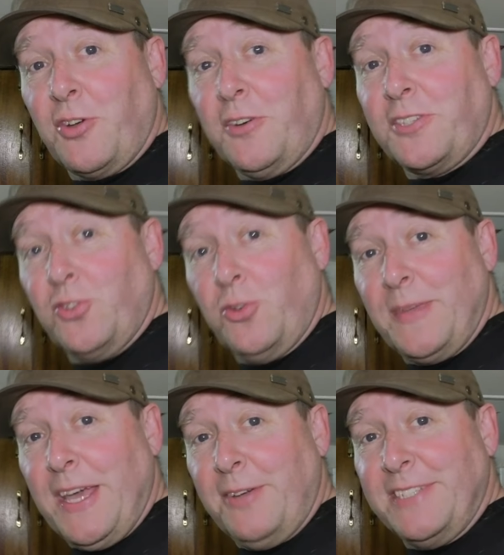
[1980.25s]
got to sort
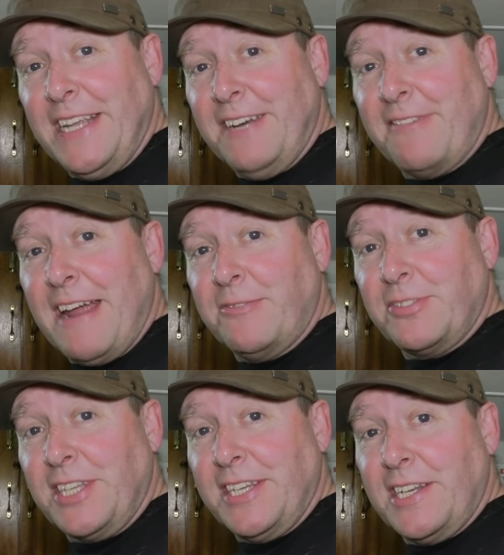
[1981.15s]
my own dinner out.
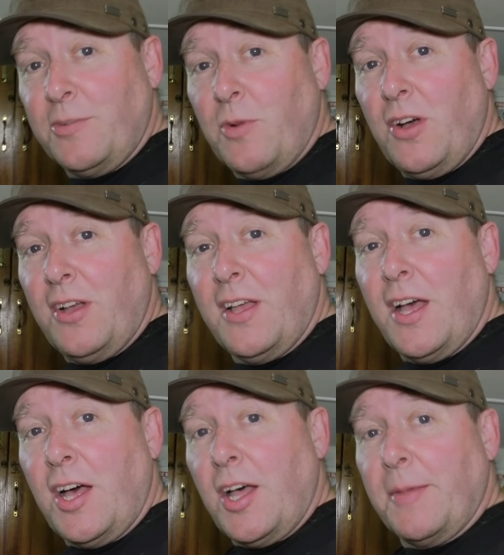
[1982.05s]
So you know what?
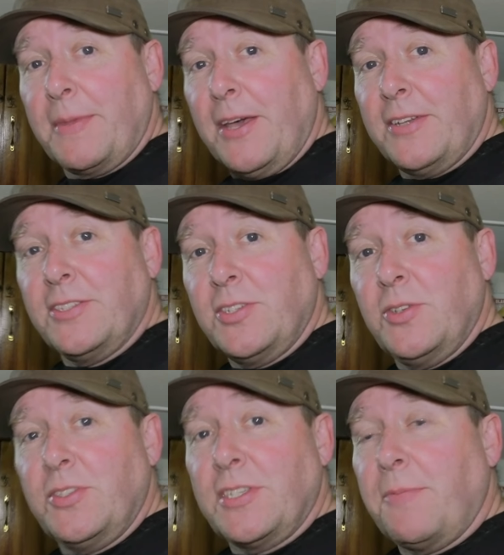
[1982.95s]
I'm going to
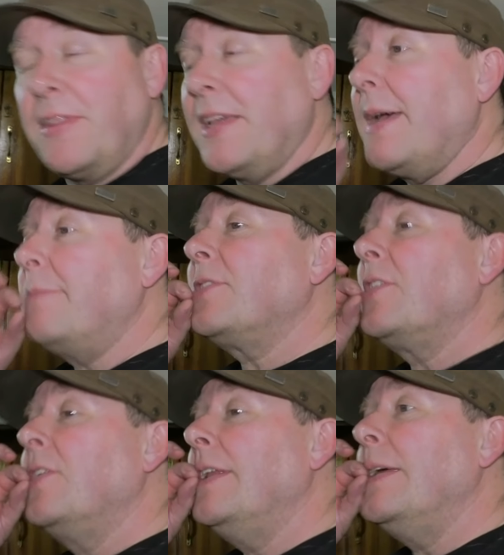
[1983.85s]
do something
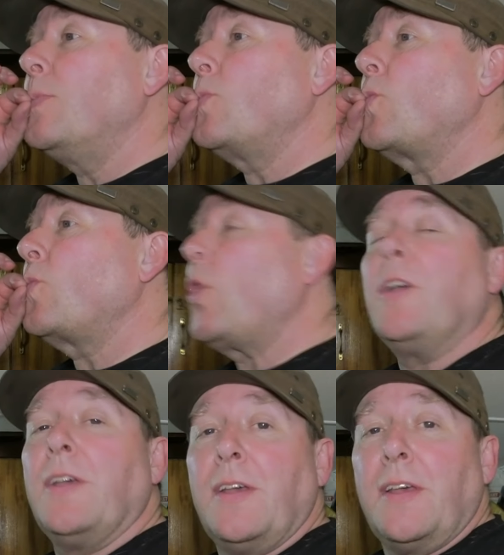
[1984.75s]
absolutely...
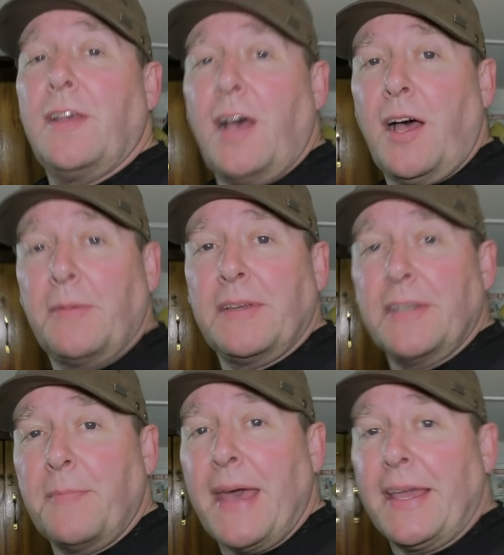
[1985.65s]
I'm going
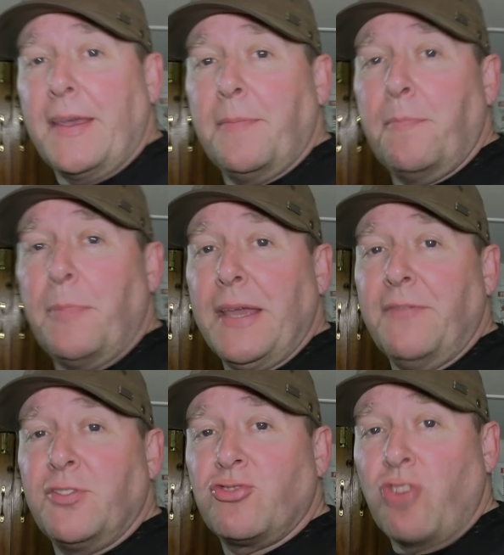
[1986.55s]
to make
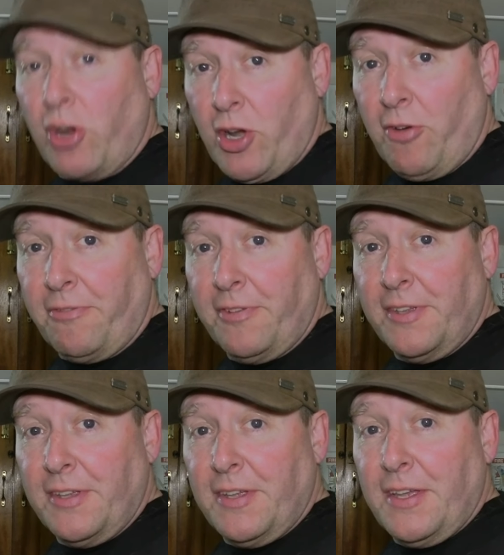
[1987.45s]
beef stroganoff.
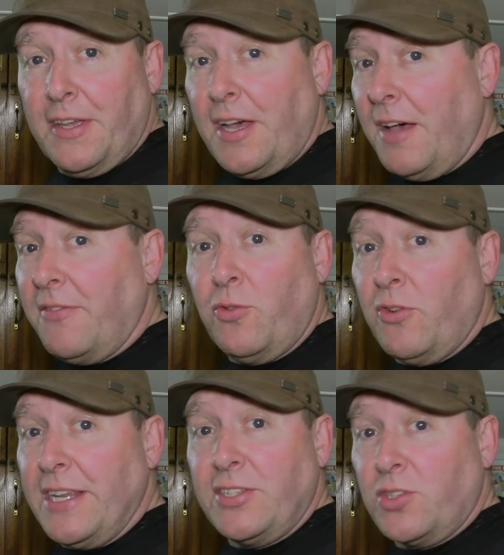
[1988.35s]
I've
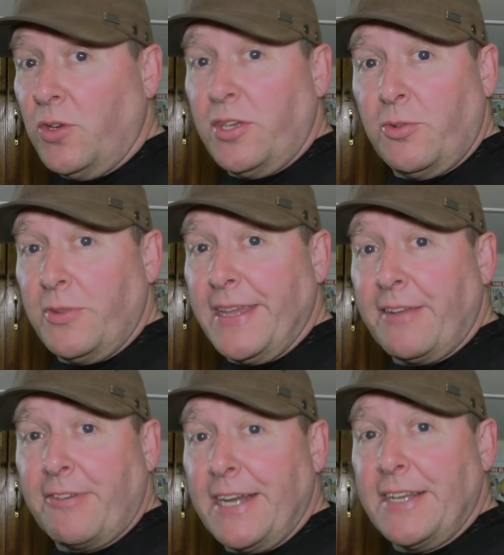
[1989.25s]
already sorted all the
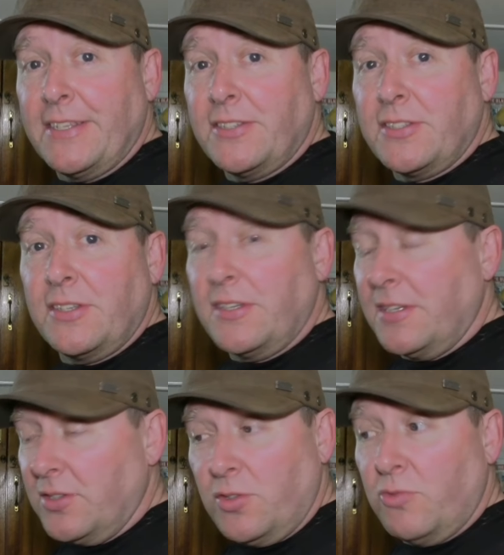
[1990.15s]
ingredients.
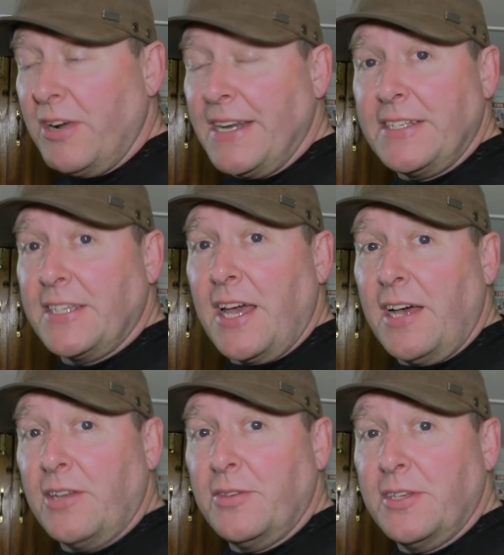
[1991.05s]
It's all ready to
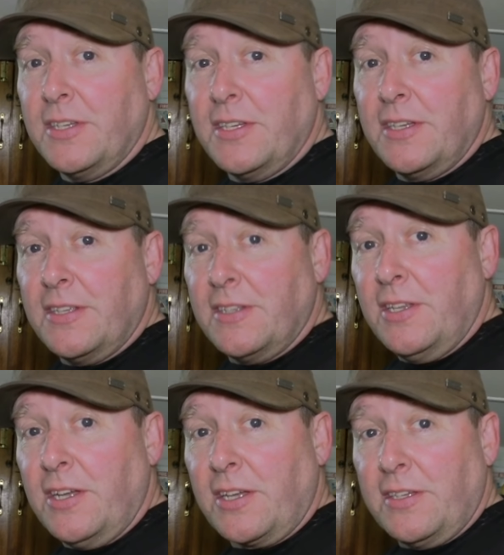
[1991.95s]
go.
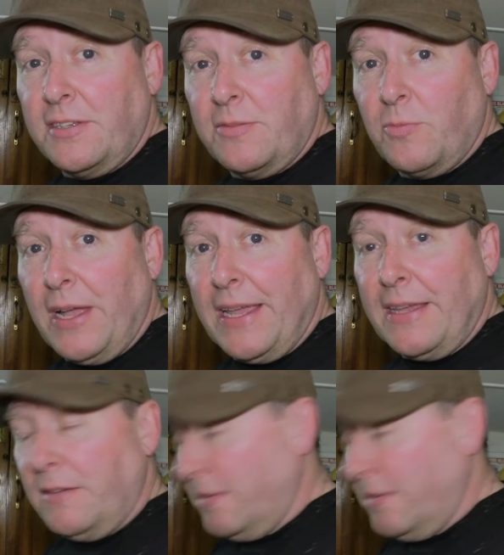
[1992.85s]
Look, wait.